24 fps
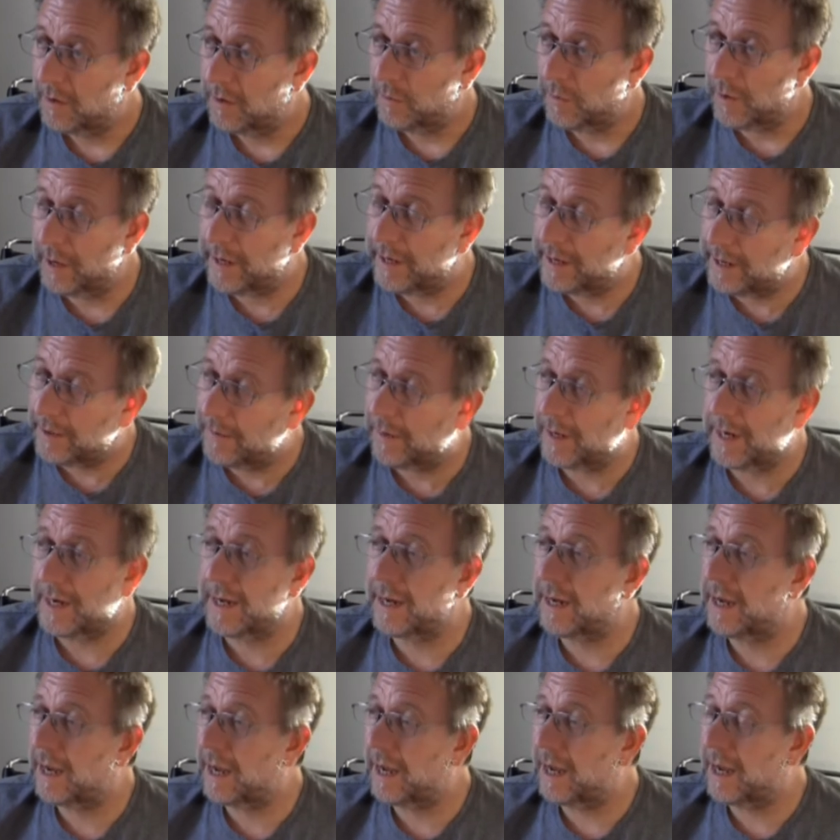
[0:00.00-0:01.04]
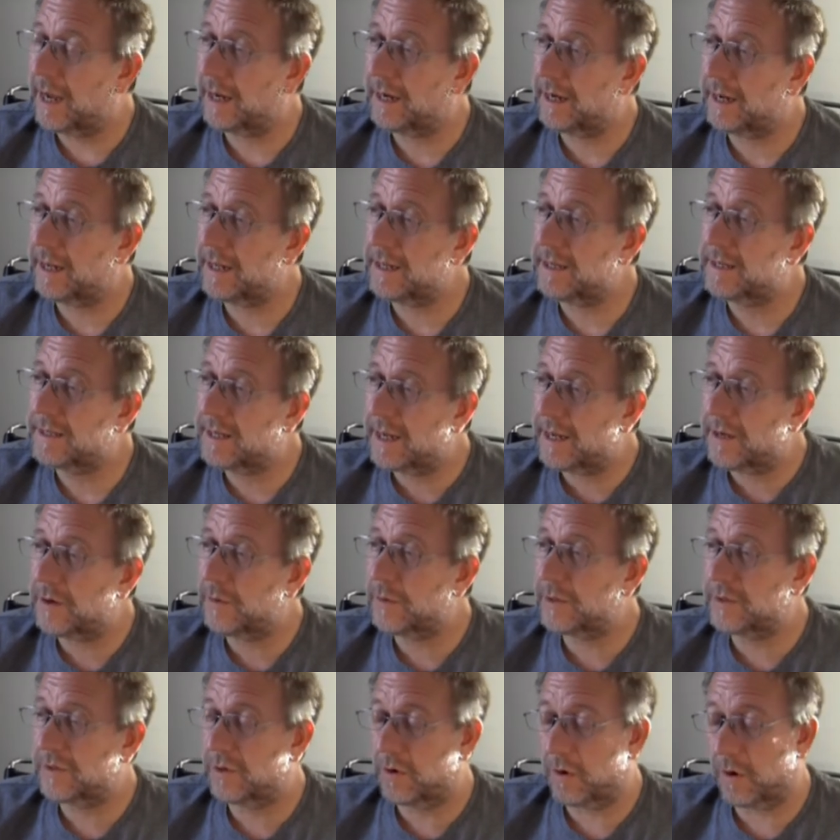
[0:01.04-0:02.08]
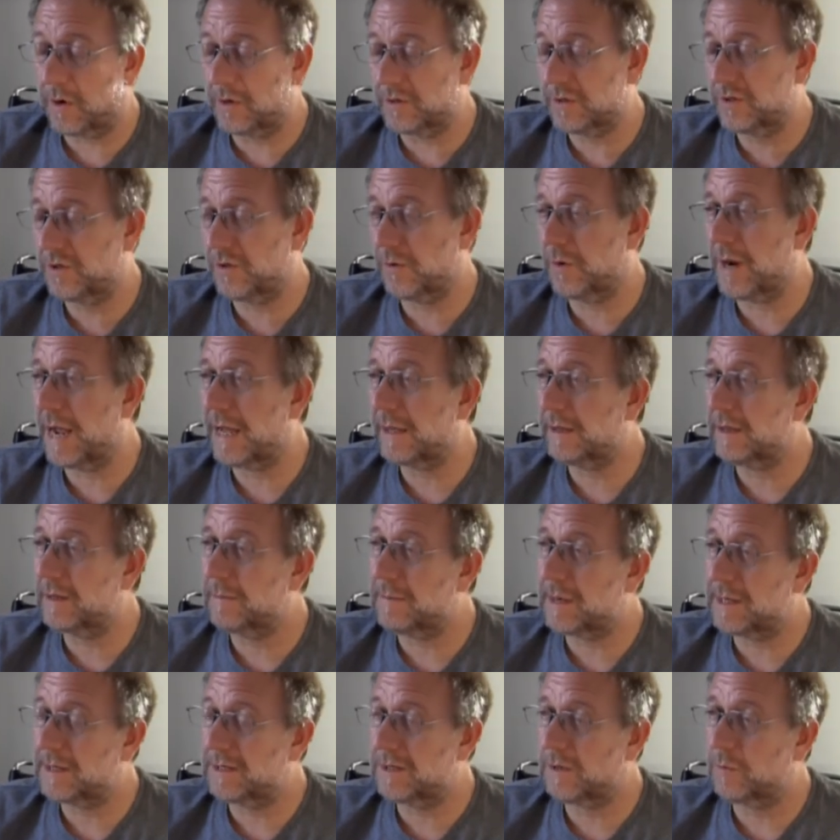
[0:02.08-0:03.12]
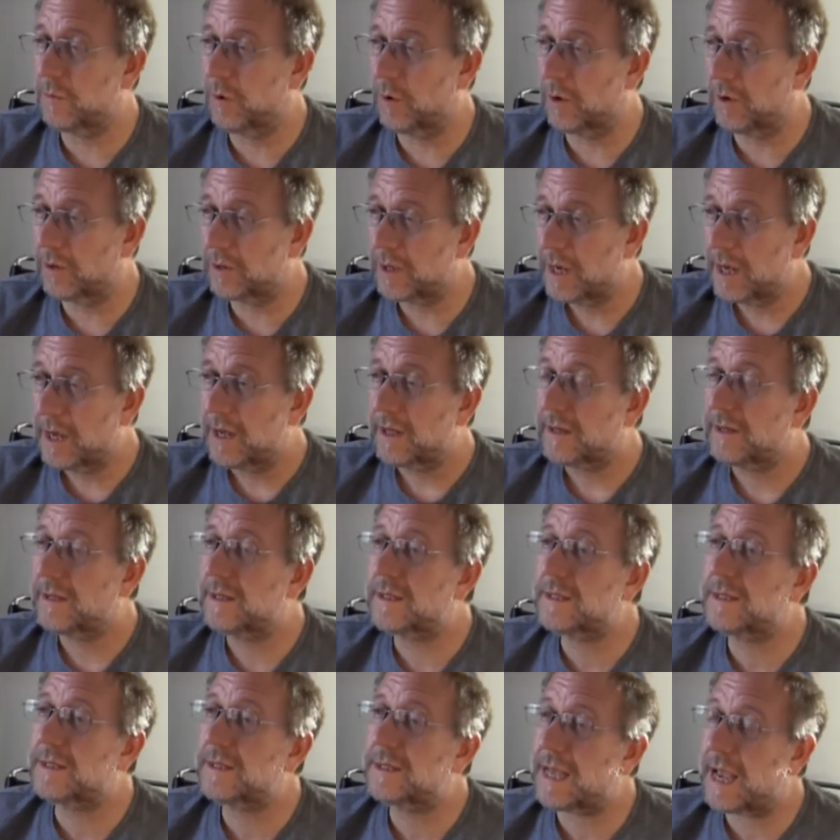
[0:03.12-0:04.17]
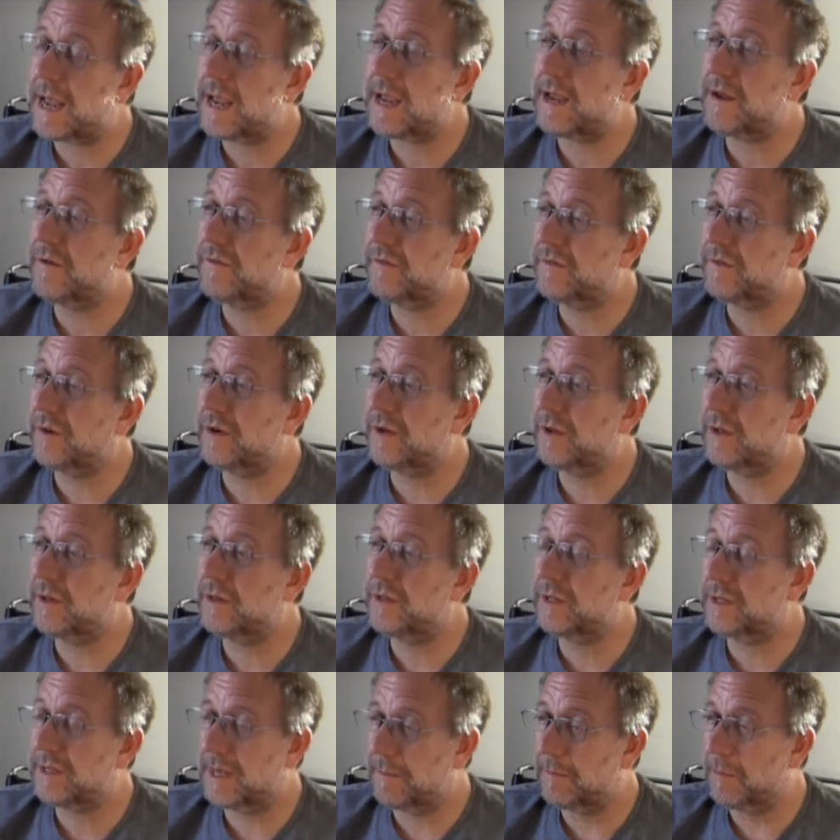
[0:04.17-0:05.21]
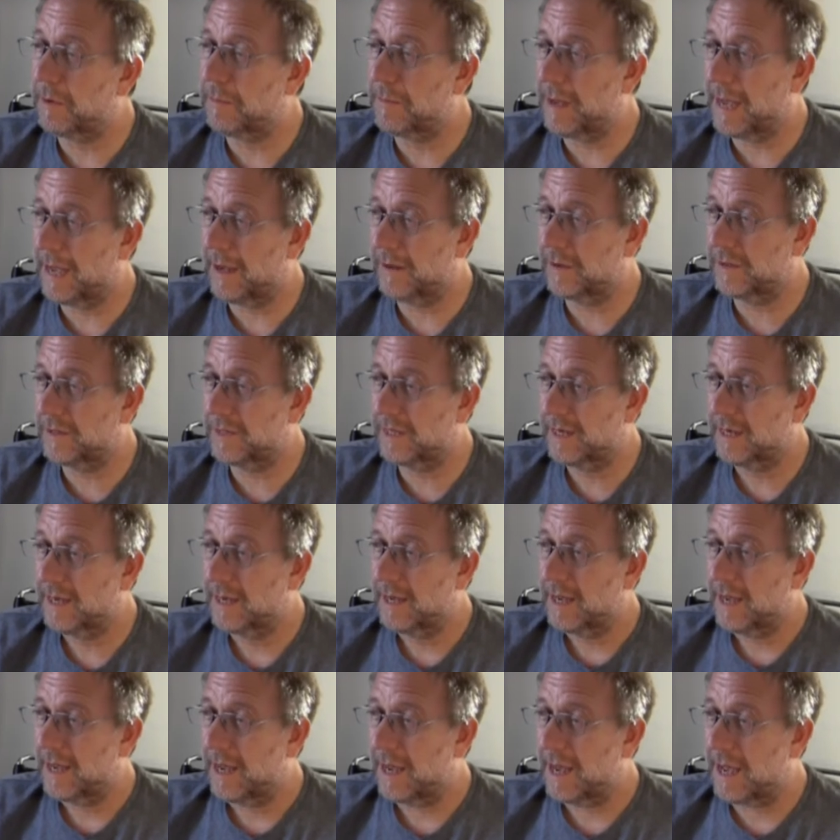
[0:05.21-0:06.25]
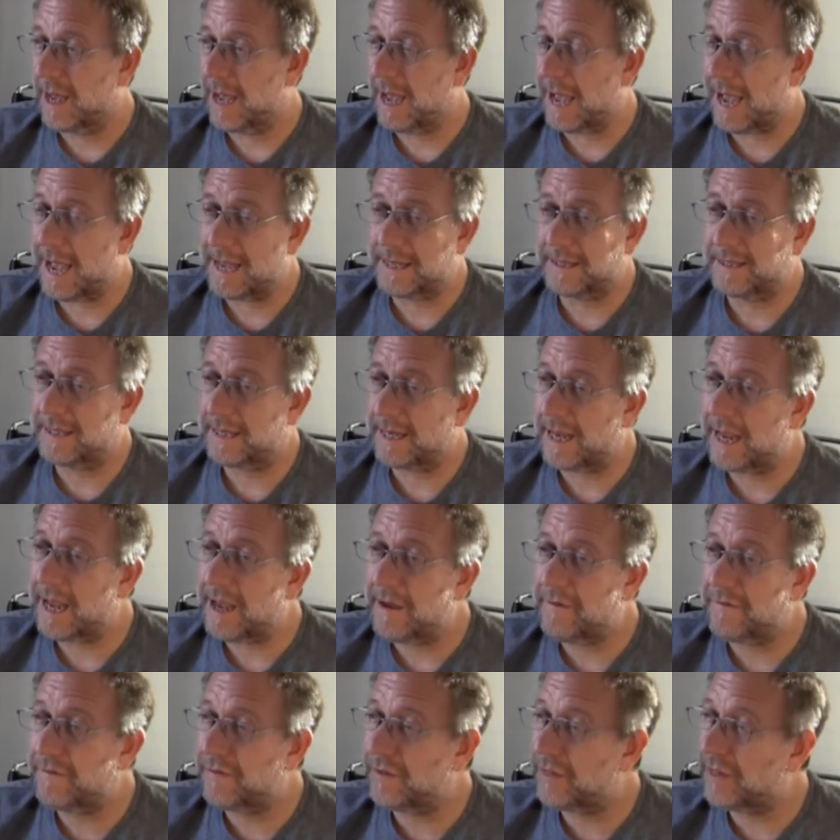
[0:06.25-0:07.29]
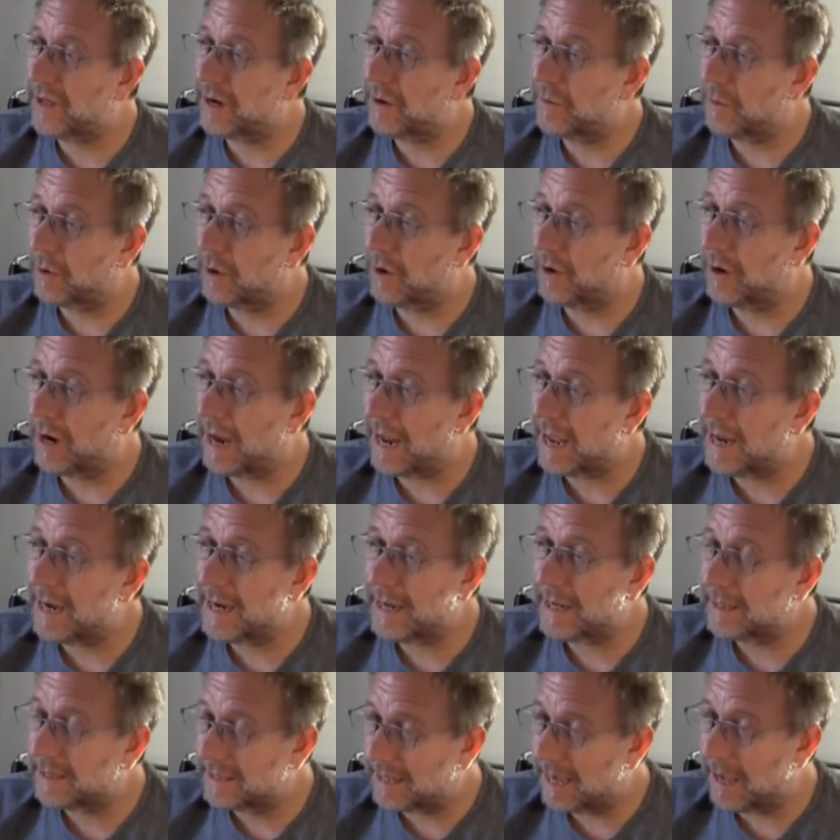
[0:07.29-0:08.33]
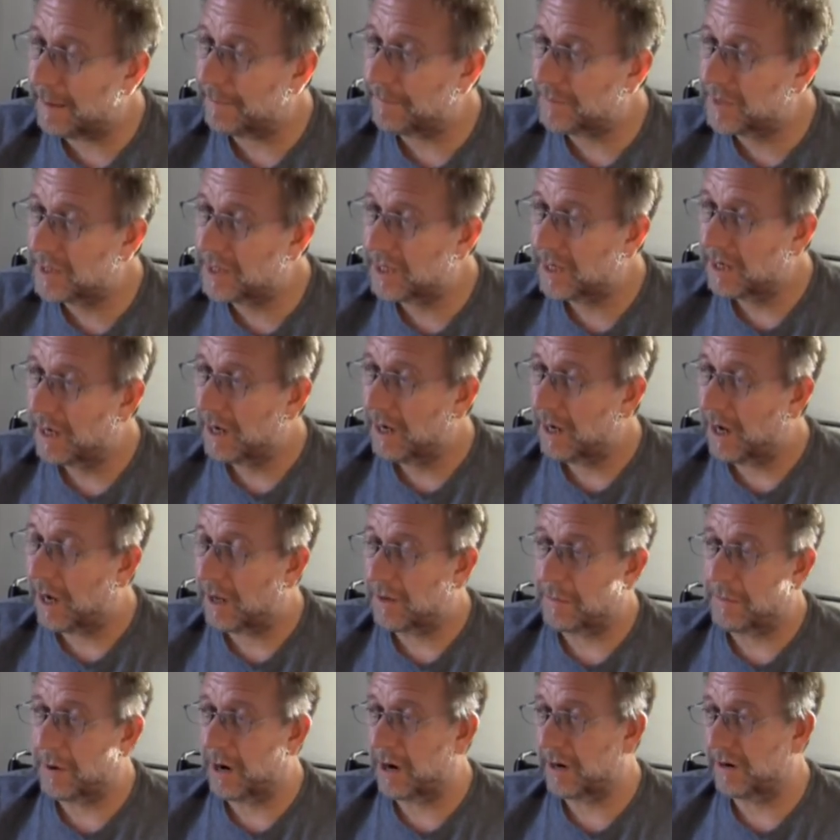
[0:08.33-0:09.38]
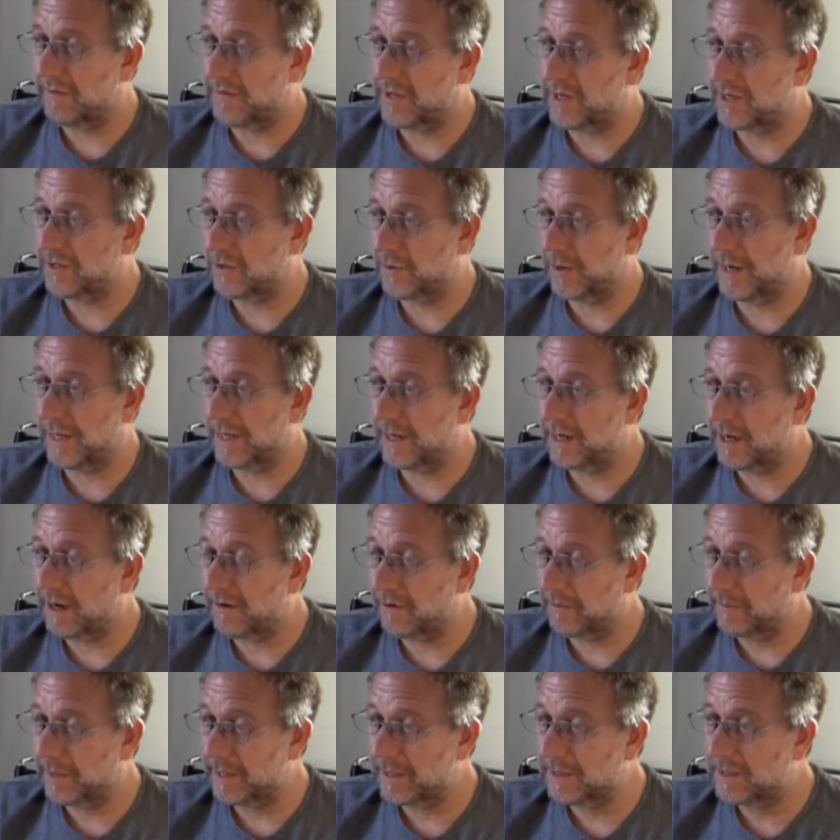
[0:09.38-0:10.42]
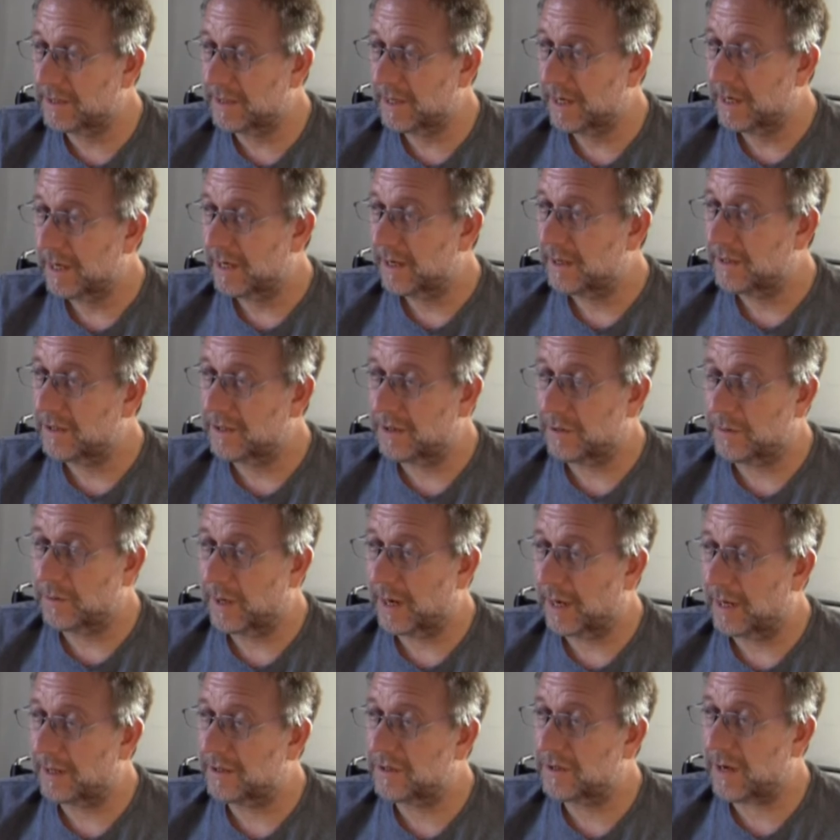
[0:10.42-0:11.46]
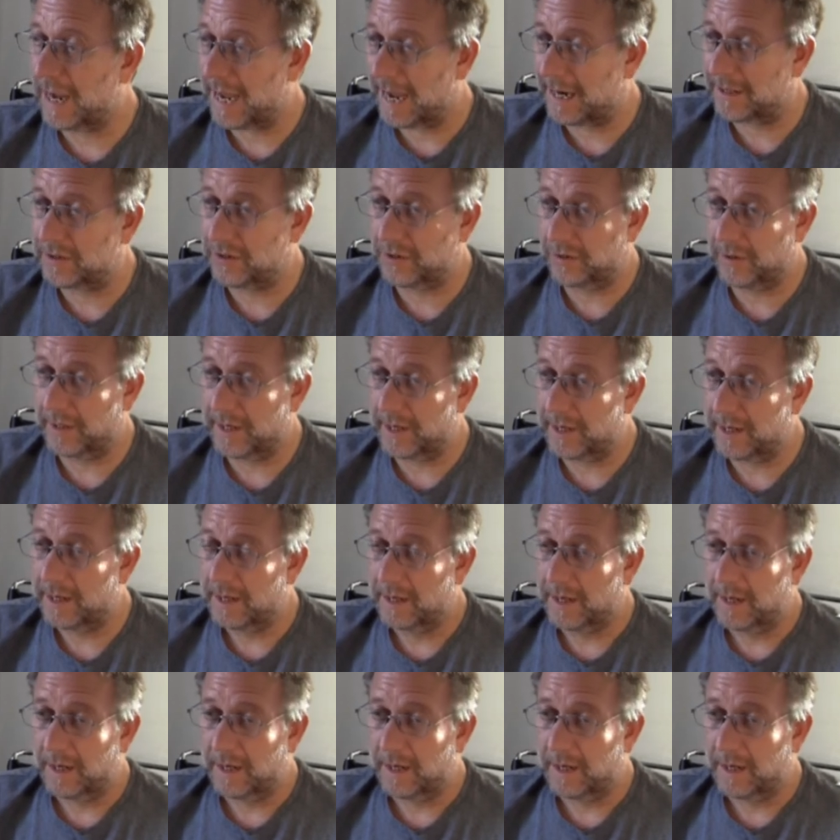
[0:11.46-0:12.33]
We're hearing continuous calls throughout the Muslim world to save the Temple Mount, as if there were any attempt on the part of the Israeli government to actually